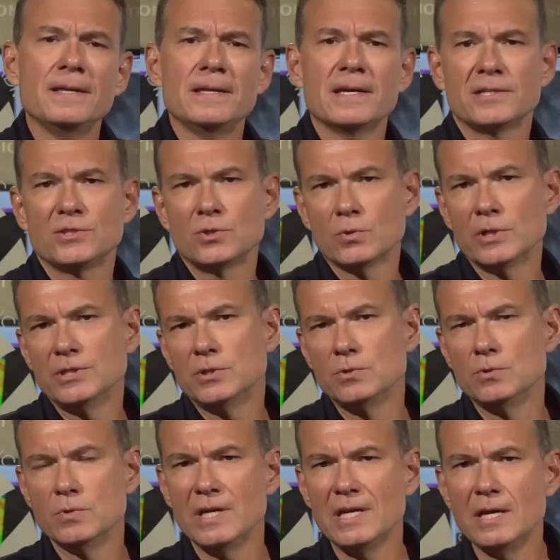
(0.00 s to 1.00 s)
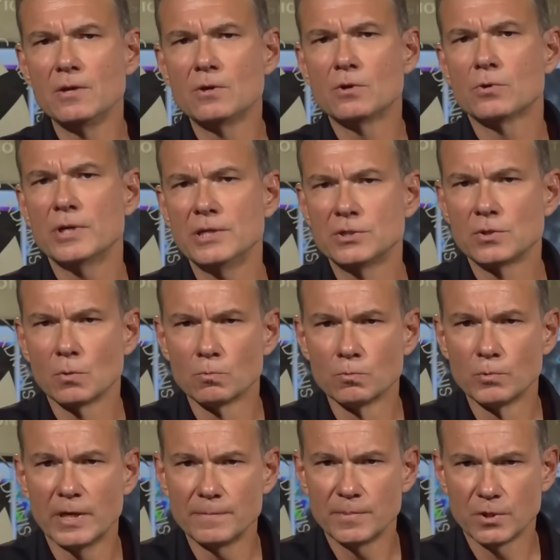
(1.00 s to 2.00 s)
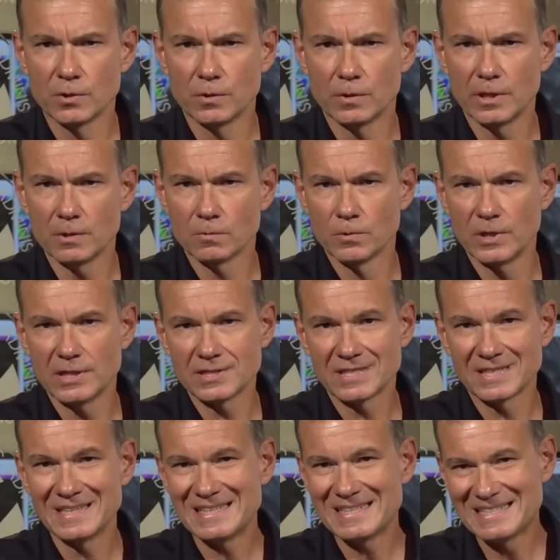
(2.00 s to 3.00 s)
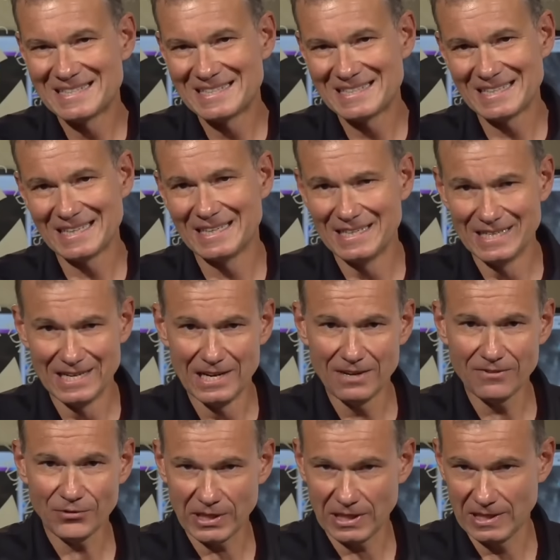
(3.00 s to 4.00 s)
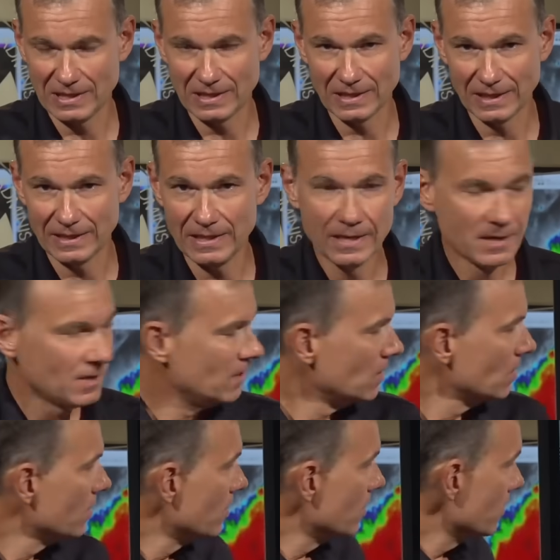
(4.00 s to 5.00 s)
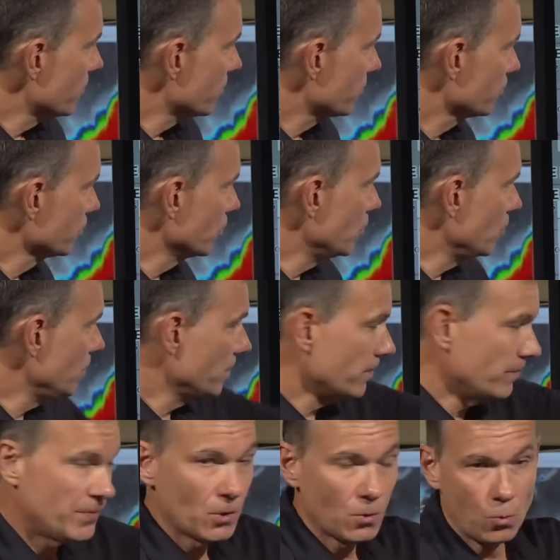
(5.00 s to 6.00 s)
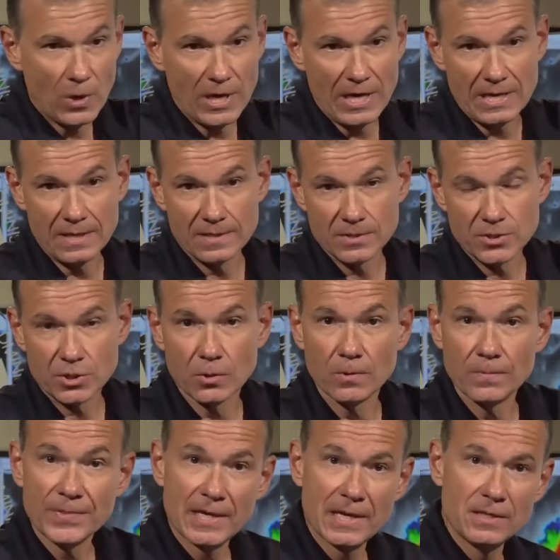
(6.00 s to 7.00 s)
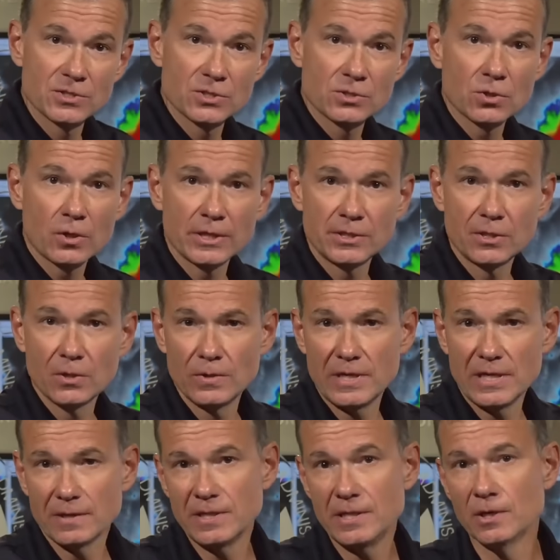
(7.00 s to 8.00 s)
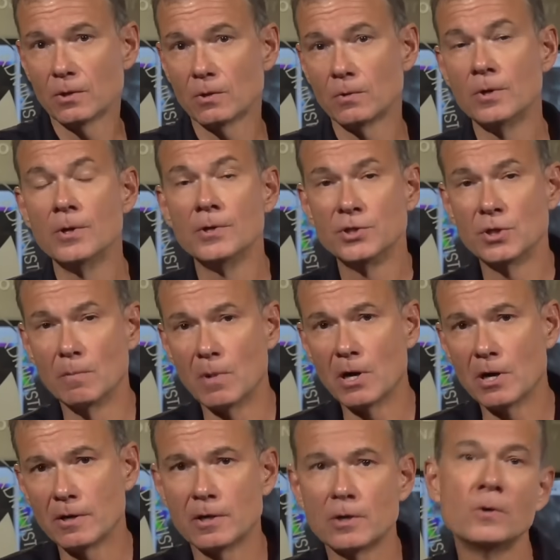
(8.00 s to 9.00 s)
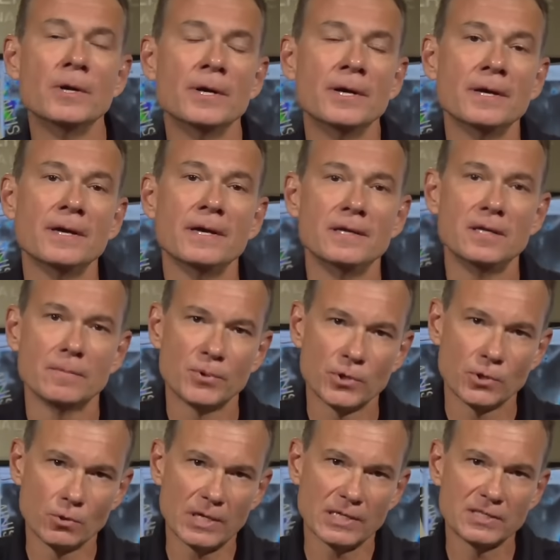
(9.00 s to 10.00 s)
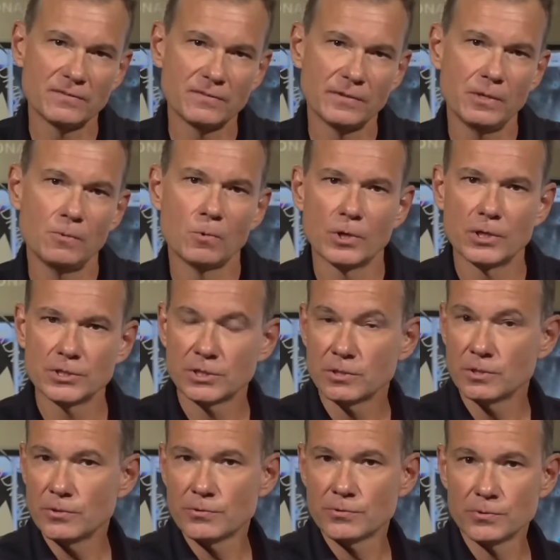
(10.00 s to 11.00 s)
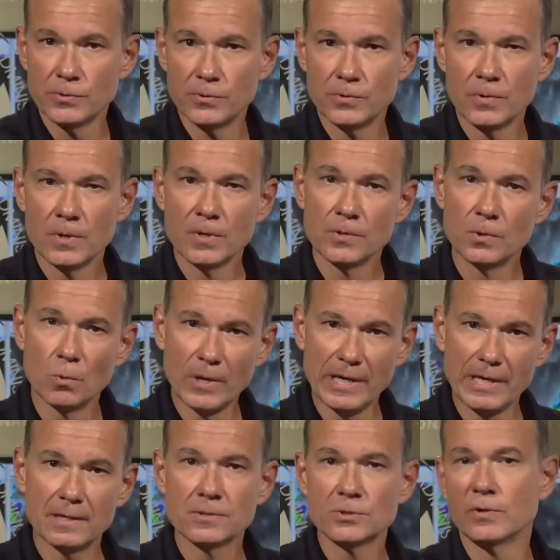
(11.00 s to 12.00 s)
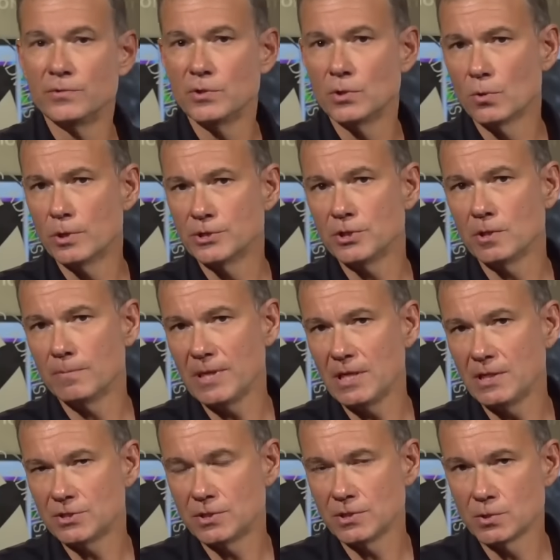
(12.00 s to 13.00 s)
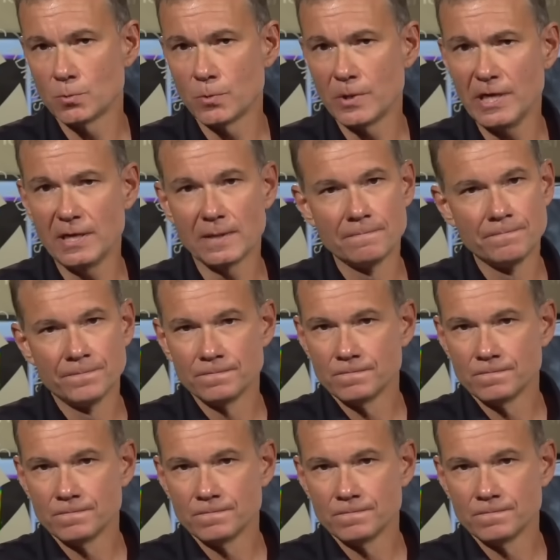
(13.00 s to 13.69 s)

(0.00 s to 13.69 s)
and that's going to increase the rip current risk significantly through the week. So things start to go downhill tomorrow and get progressively worse through the week. So if you're going to the beach this week,